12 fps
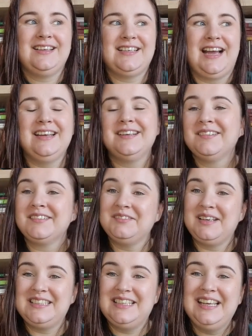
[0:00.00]
kind of
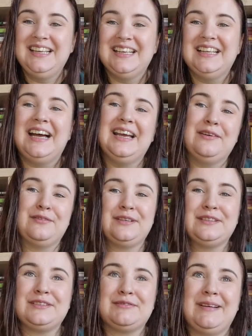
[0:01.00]
regretting that I
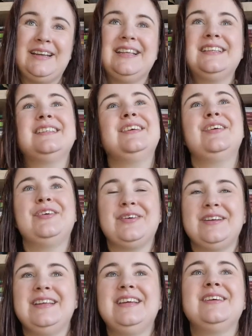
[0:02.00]
haven't read it
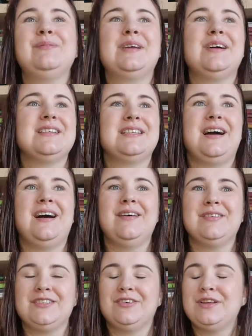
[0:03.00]
earlier because I
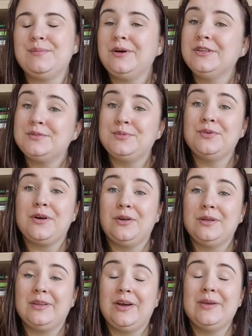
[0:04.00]
was talking about this book all
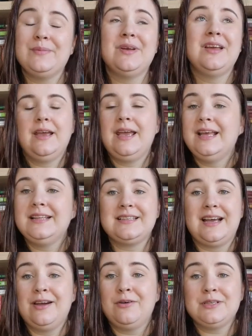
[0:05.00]
the time and
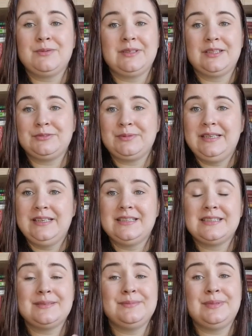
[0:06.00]
I always wanted to read
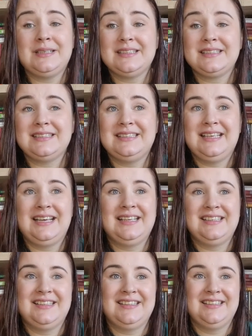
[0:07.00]
it, but
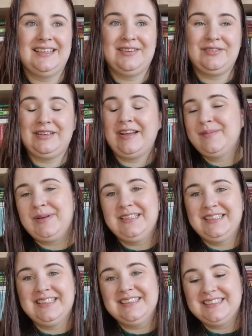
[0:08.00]
then every time I
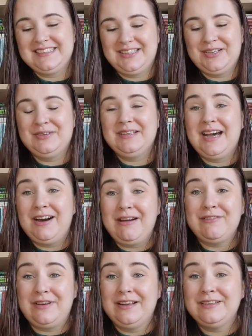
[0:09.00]
didn't. So now
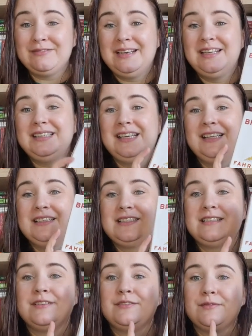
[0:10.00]
I finally read it, and
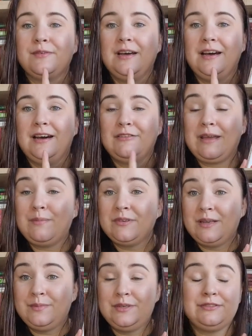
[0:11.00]
it's Ray
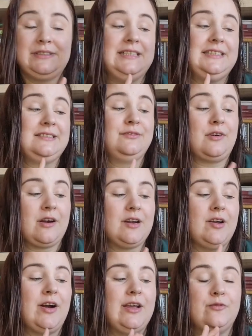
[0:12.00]
Bradbury's
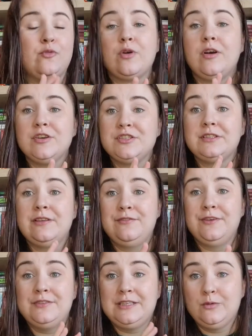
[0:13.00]
Fahrenheit
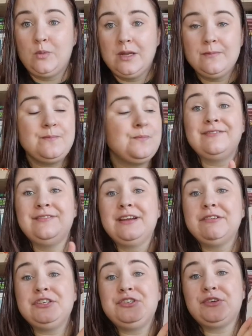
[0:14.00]
451. It's a
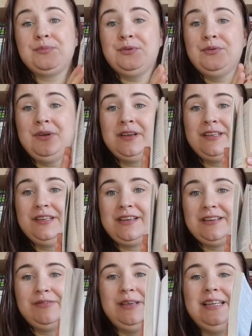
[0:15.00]
very short book, you
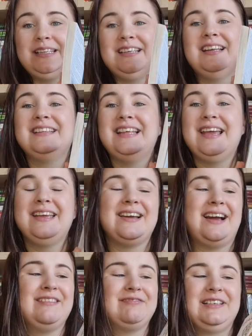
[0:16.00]
can read it in a day.
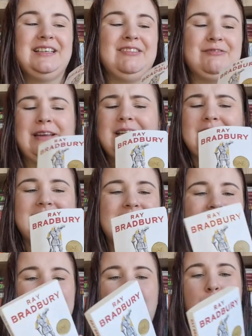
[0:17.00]
I read it I
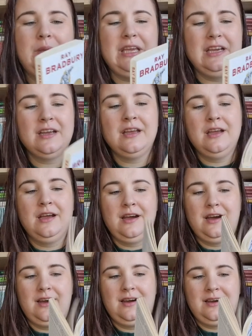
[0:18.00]
think in a week.
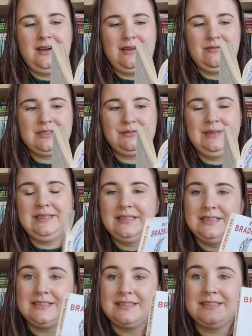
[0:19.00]
I was reading
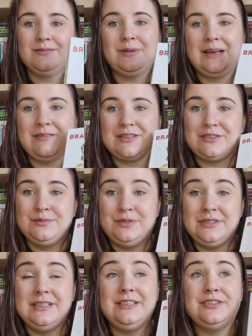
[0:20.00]
it when I was
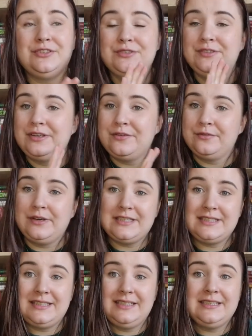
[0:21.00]
commuting to the
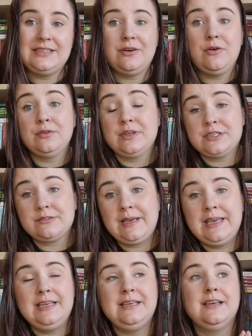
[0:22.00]
university, so on the
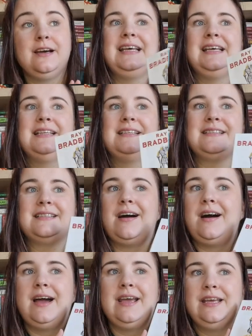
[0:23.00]
train, and
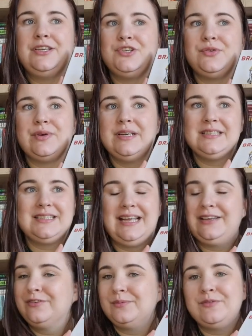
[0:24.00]
I enjoyed,
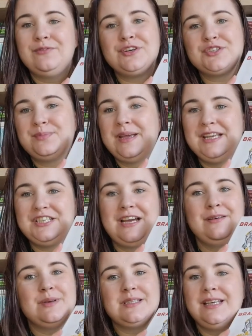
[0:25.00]
like, from the first page
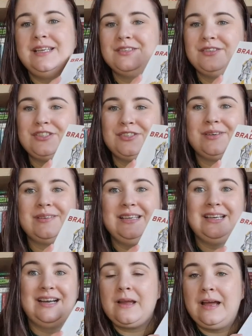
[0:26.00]
I was into the
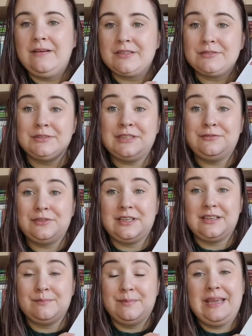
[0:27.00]
story. I was rooting for
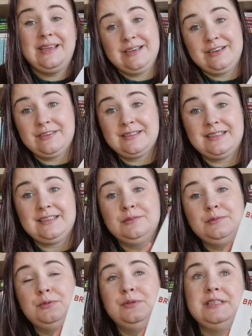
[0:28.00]
the main character,
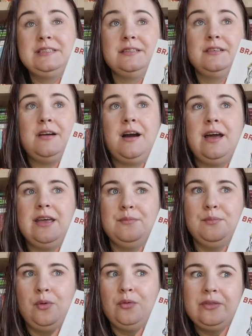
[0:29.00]
who is Guy
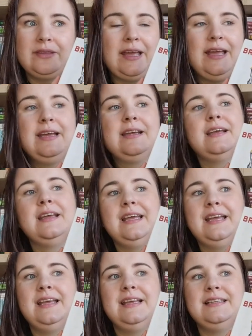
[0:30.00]
Montag,
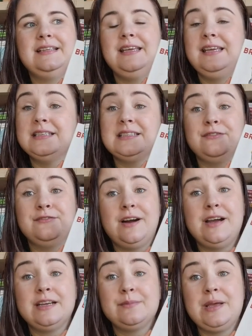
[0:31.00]
and he is a
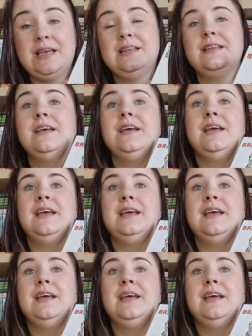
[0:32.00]
fireman,